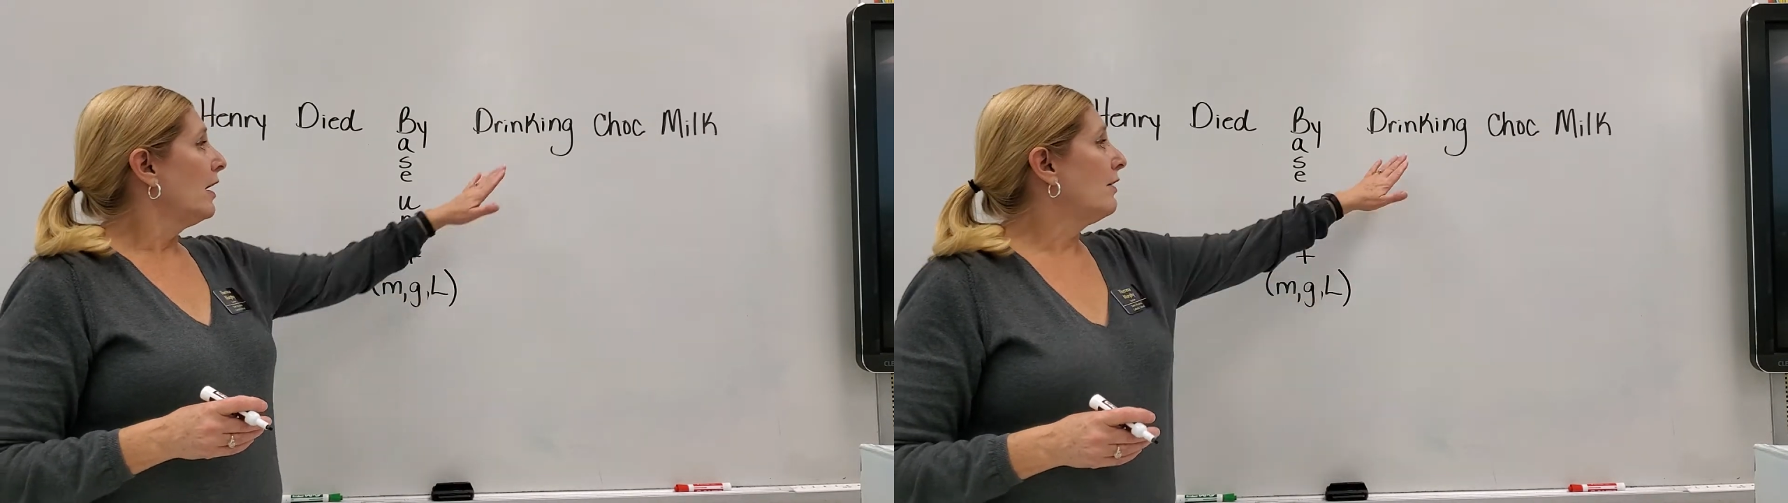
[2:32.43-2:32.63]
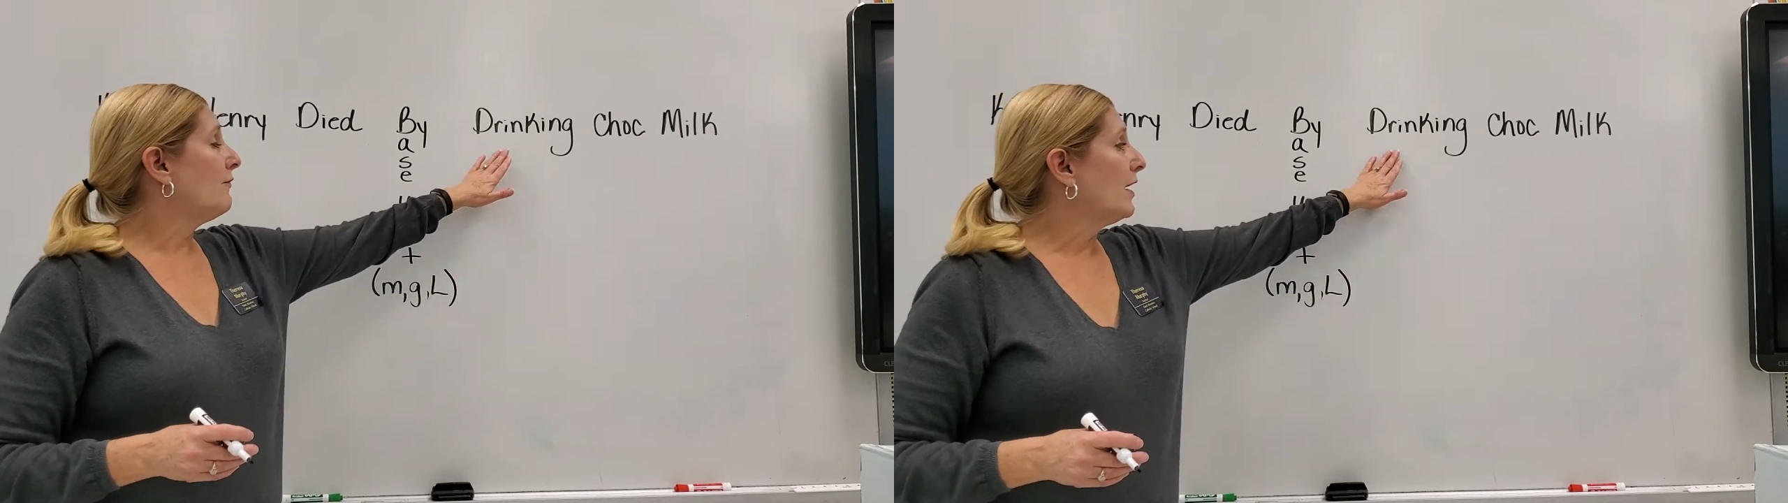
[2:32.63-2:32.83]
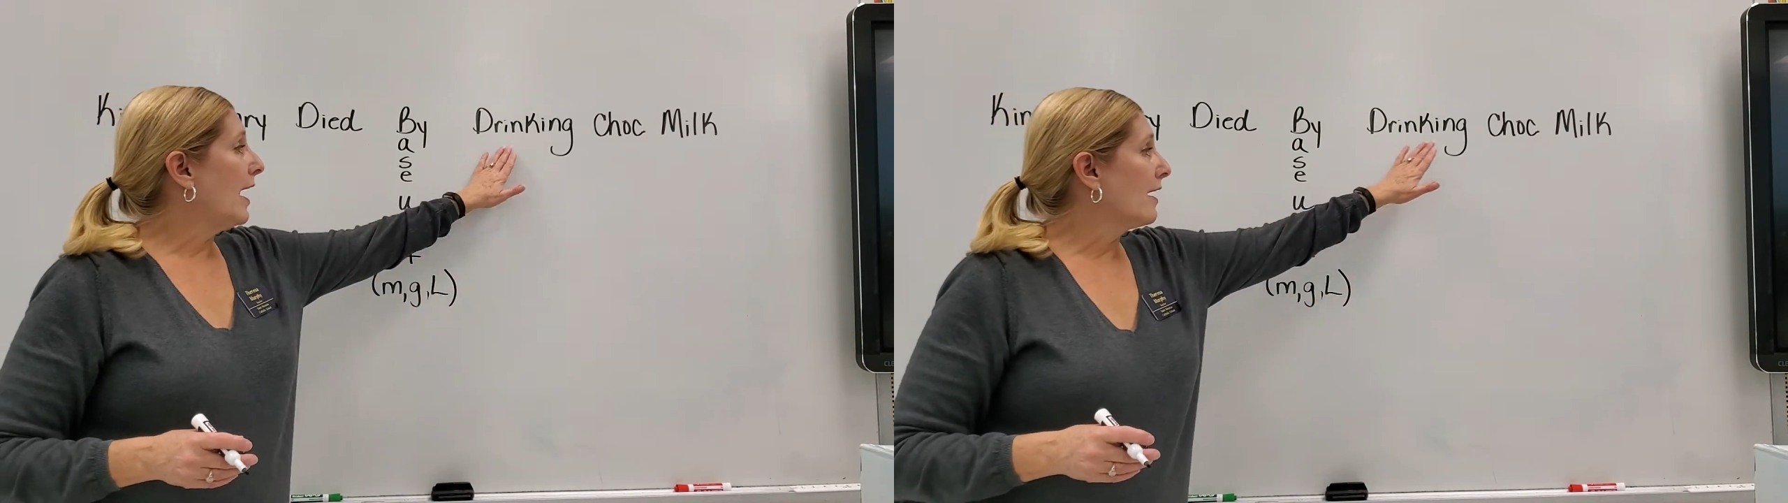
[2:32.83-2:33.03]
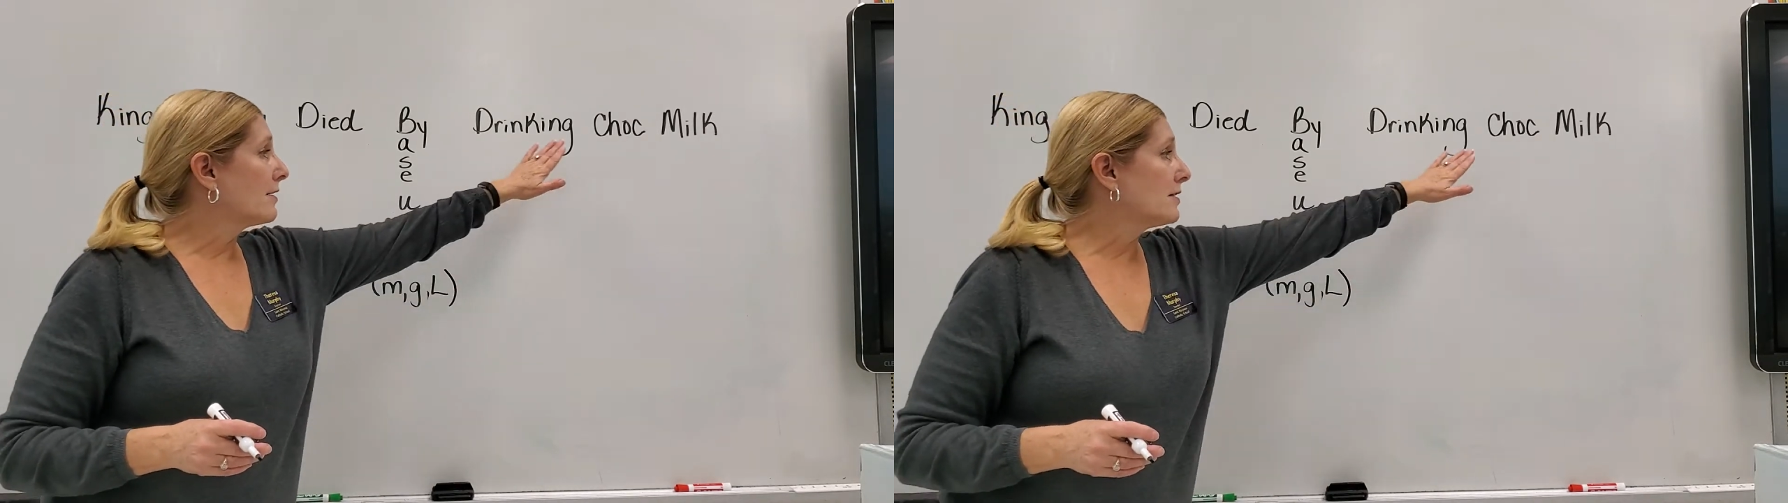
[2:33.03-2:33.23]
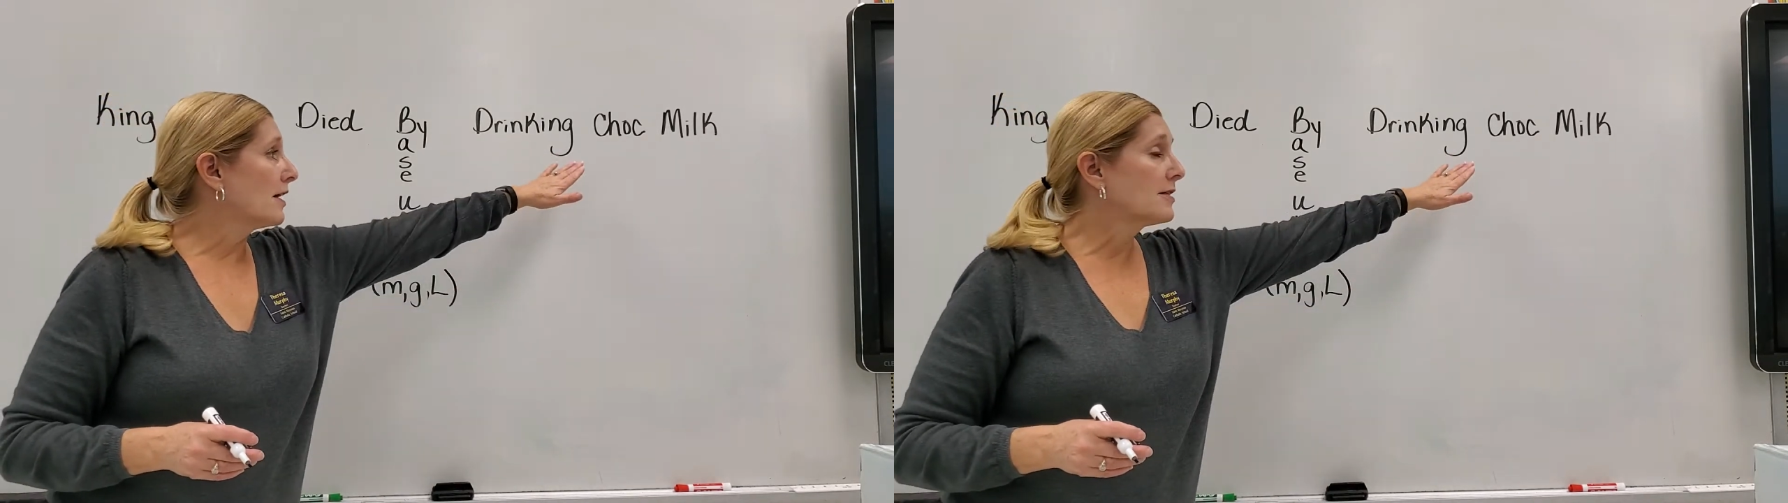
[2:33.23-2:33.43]
If it
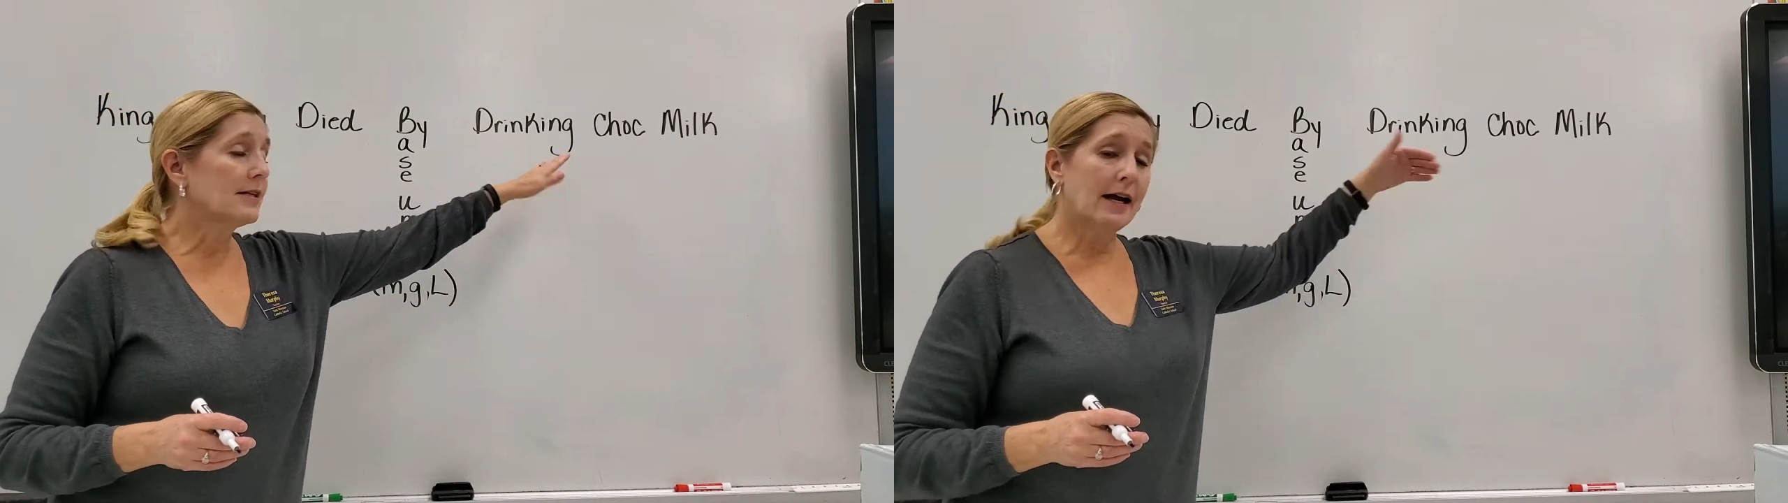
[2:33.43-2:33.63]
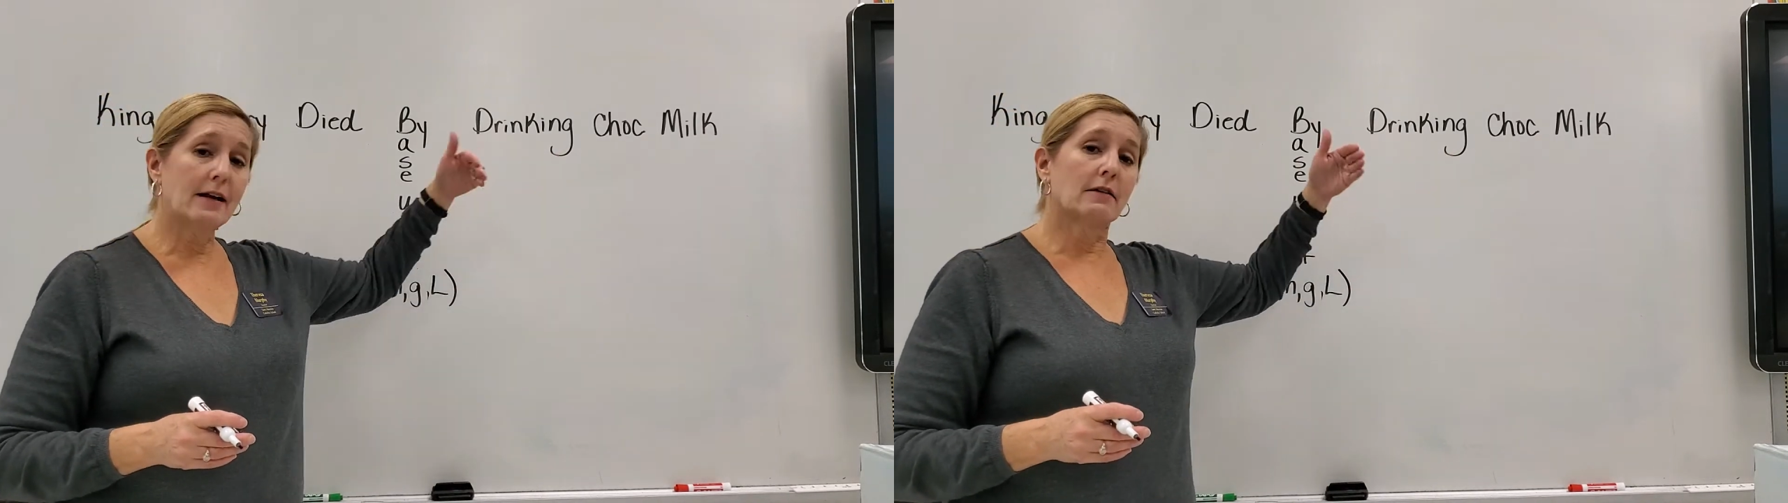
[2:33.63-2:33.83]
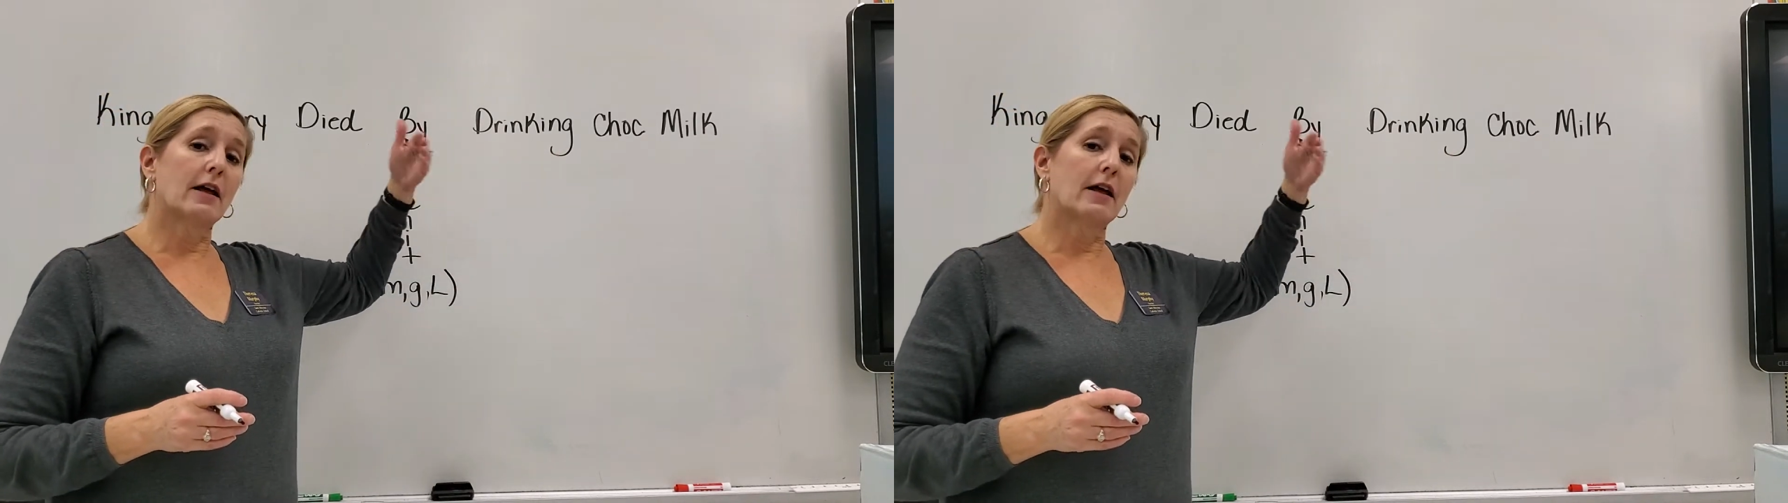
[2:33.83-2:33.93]
has a second